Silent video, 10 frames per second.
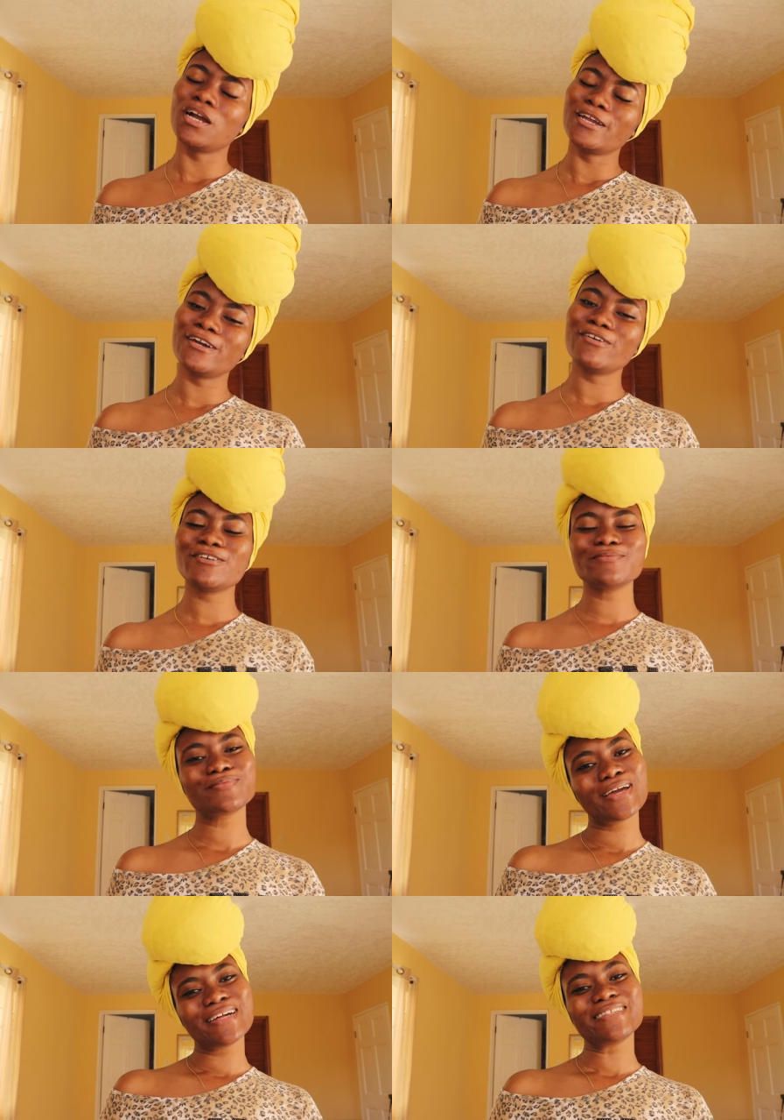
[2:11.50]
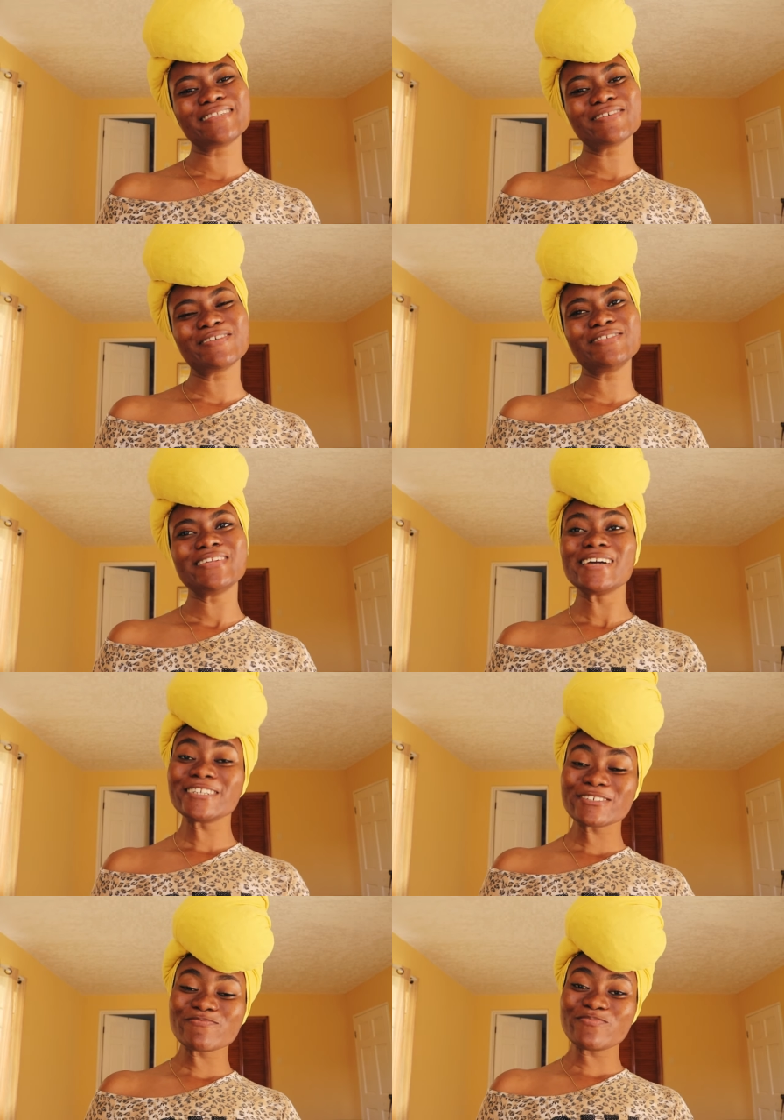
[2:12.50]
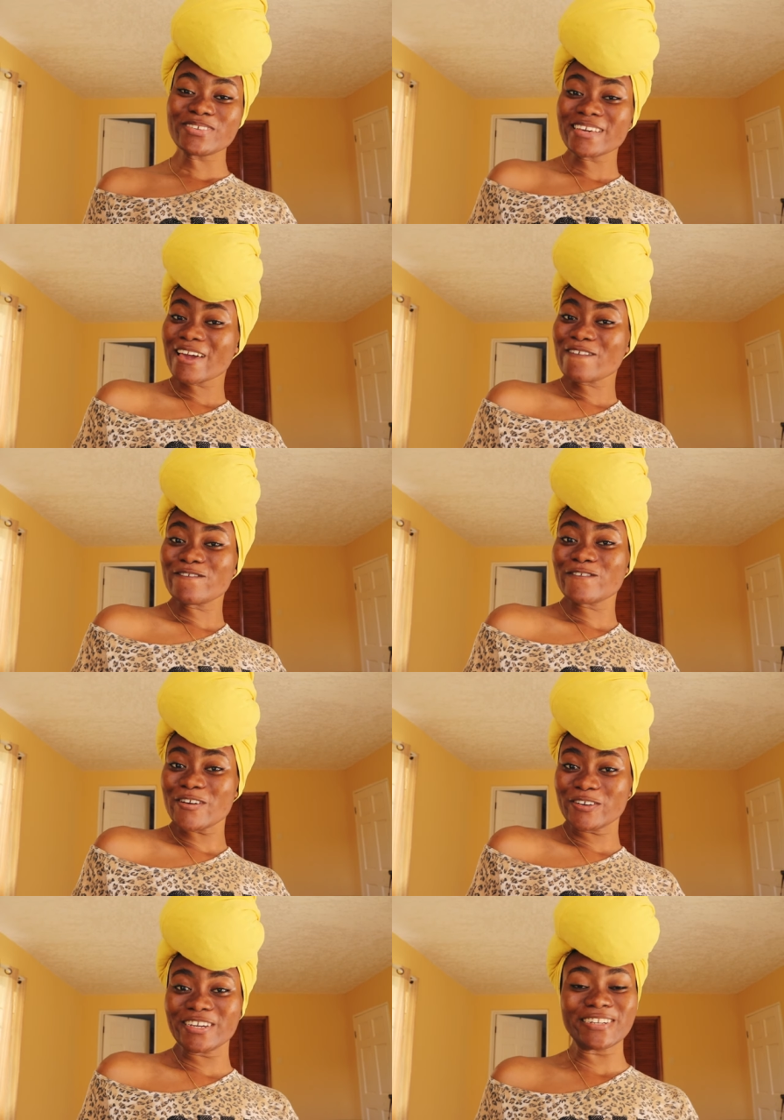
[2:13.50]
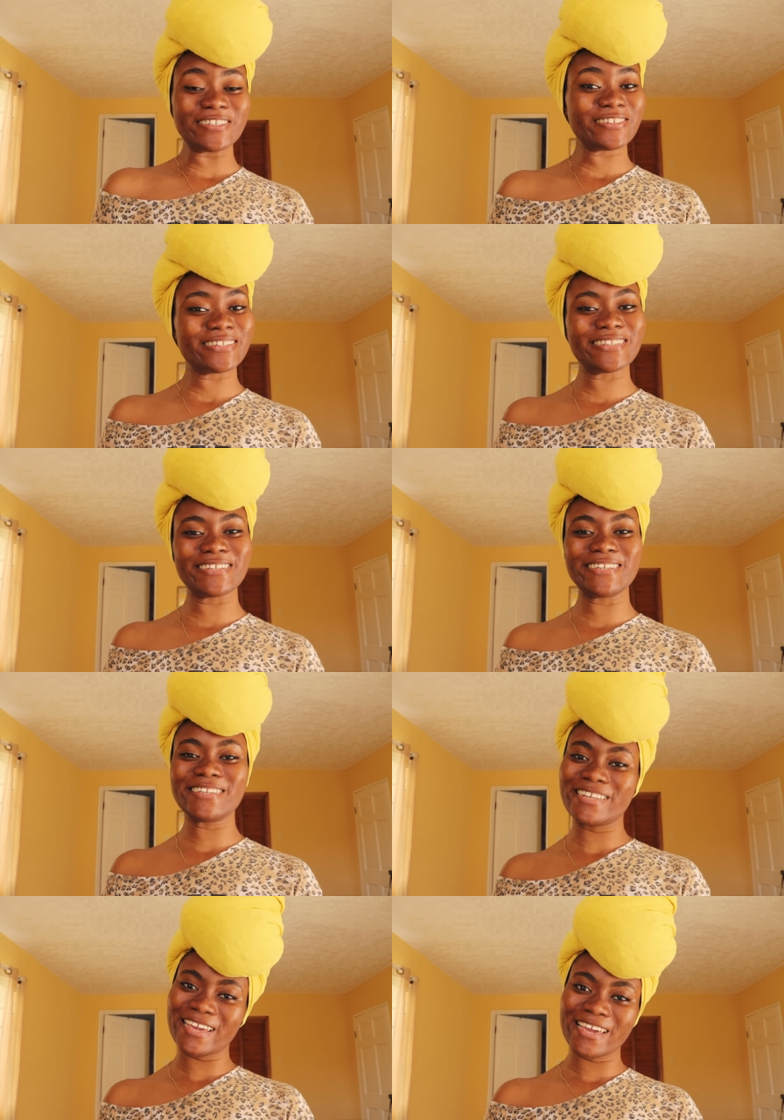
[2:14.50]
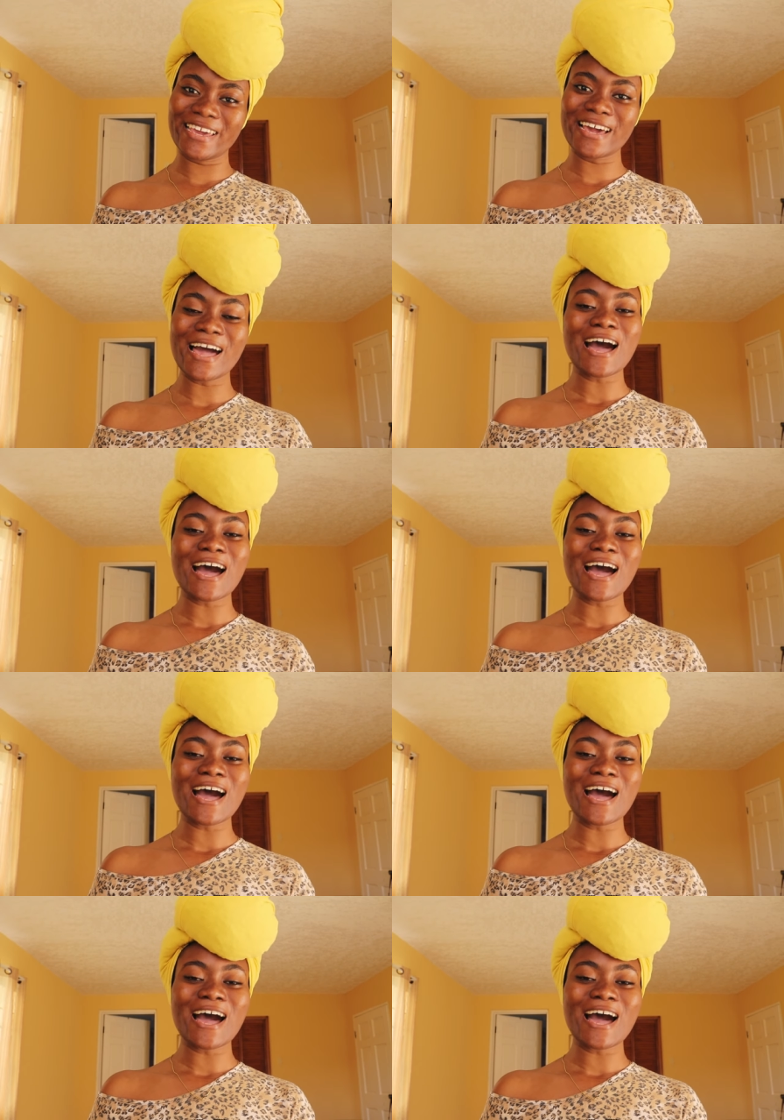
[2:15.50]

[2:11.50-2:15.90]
you know so today should be a very interesting day